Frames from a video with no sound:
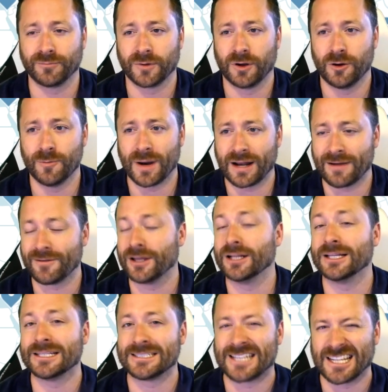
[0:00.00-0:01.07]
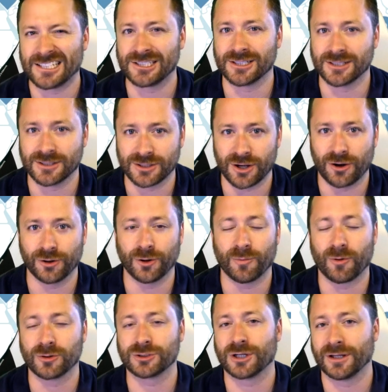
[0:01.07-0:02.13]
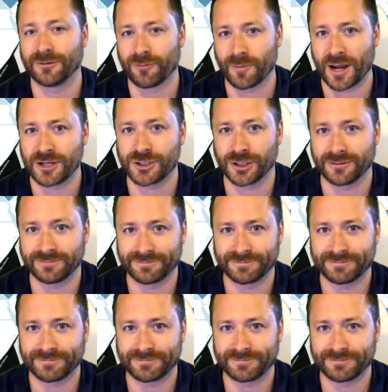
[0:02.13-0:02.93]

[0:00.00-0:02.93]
might have ill intentions on your personal information.